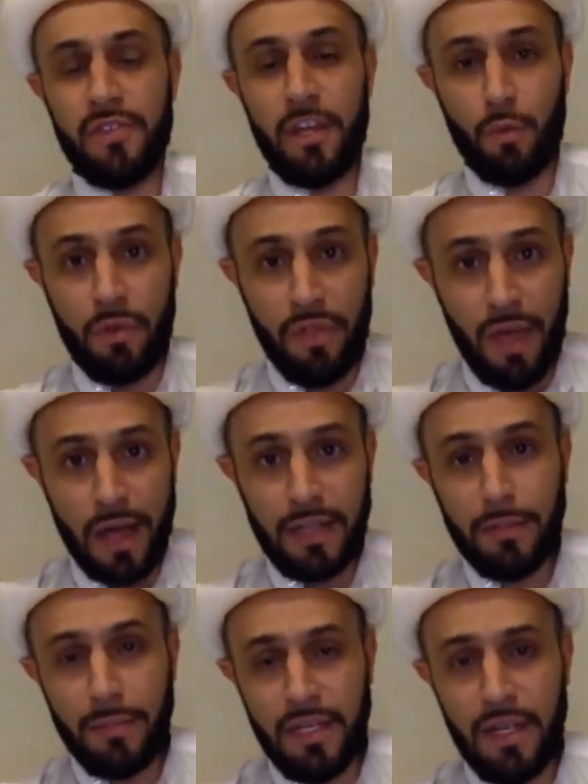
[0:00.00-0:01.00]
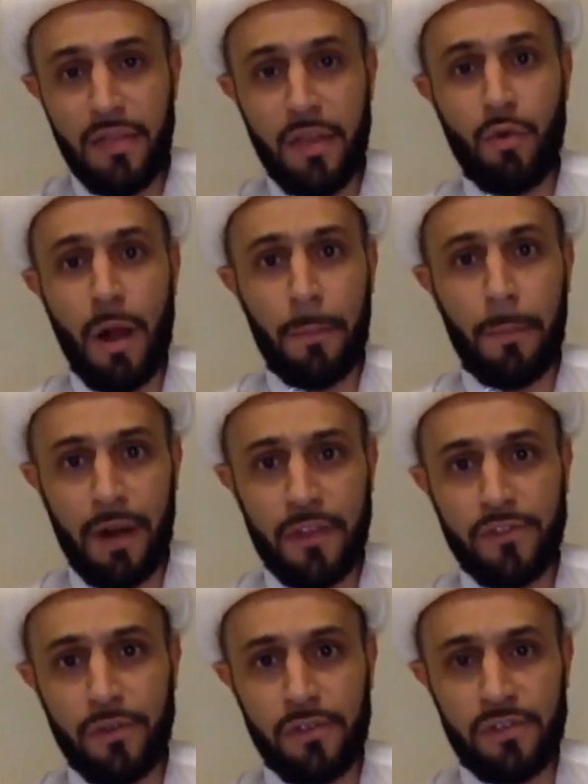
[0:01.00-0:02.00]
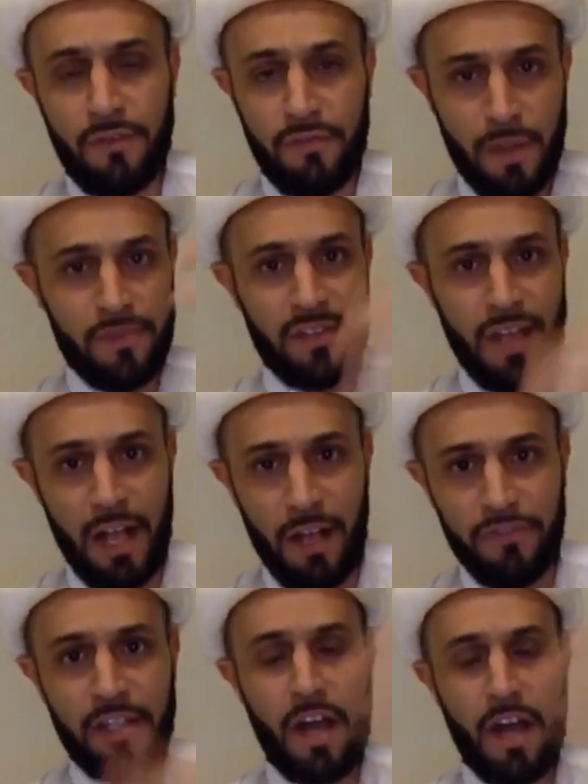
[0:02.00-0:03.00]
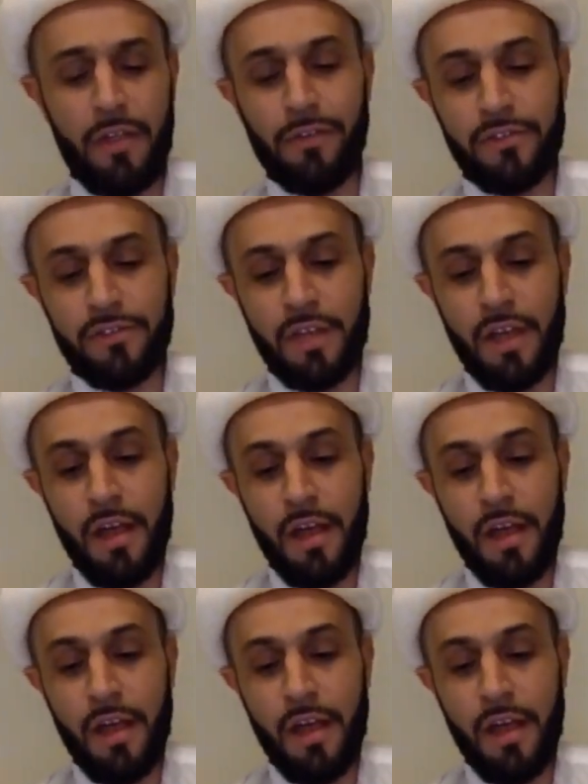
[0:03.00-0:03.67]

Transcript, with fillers: They were zalimeen, they were oppressors of themselves and others.